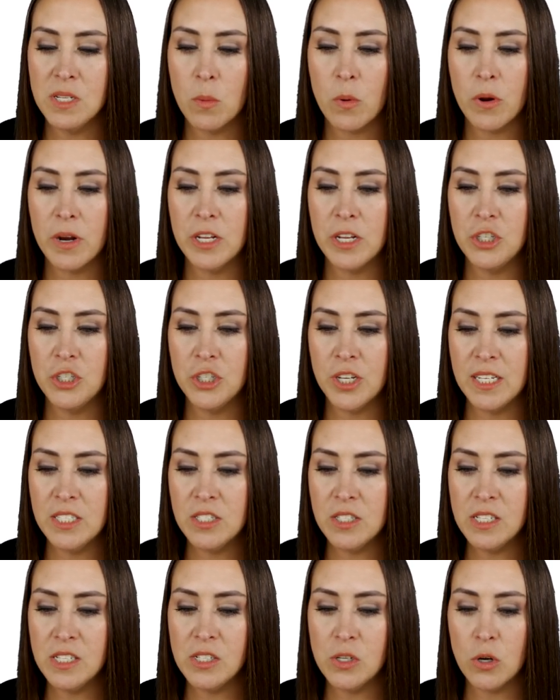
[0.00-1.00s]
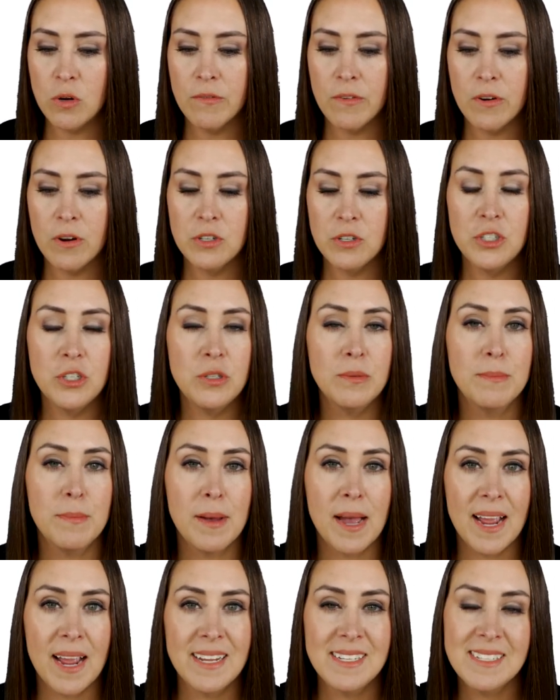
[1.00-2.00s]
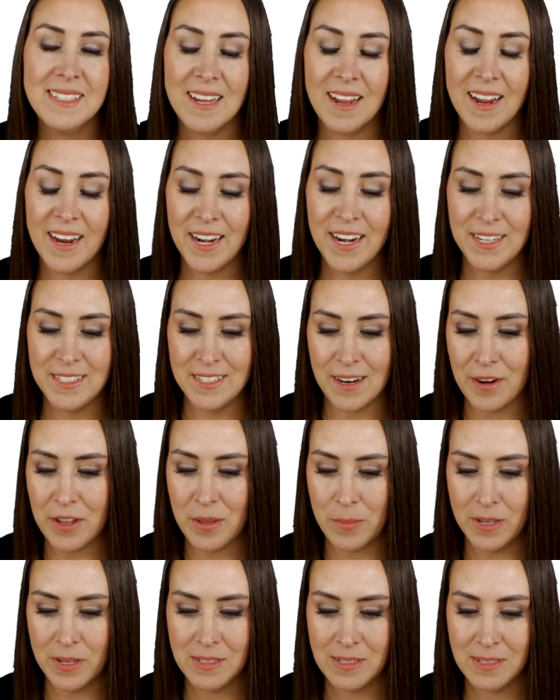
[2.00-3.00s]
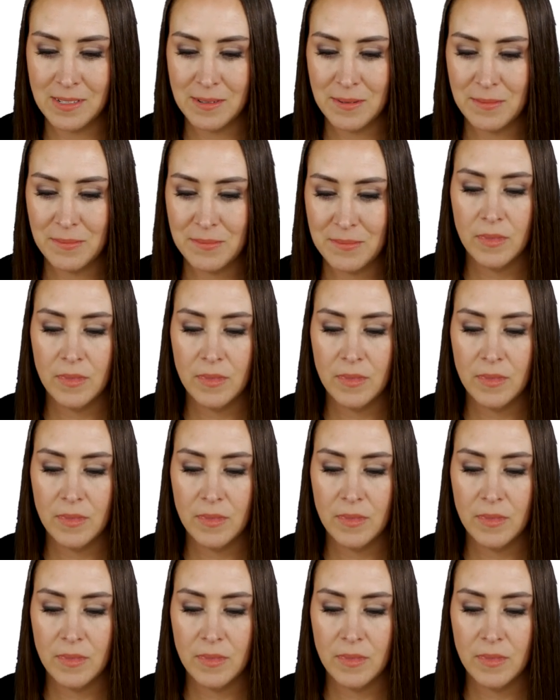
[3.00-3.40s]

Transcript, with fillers: and we're going to change this over to My Sign Documents.